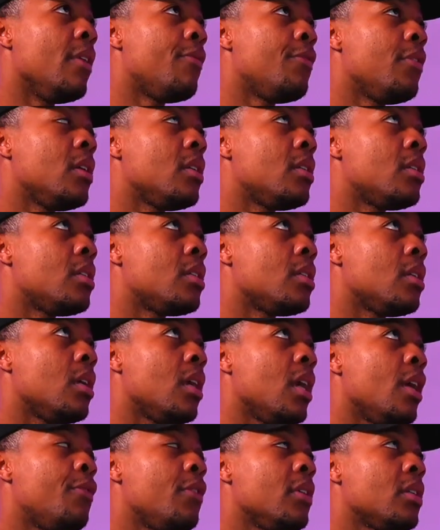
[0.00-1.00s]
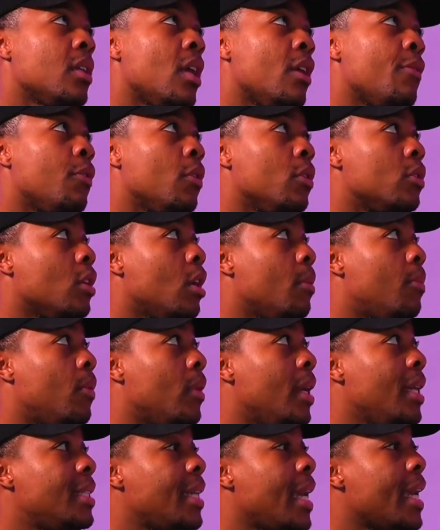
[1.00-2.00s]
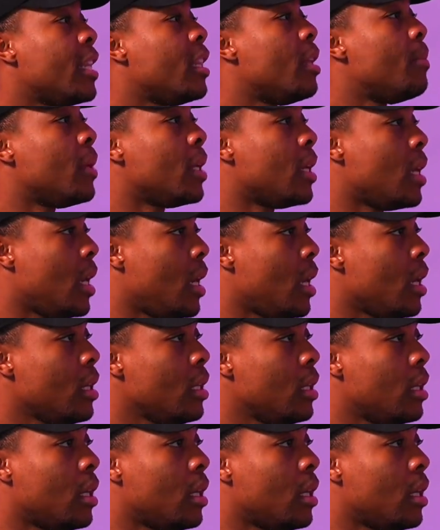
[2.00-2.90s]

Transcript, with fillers: if it's like, for example, let's say in the beginning,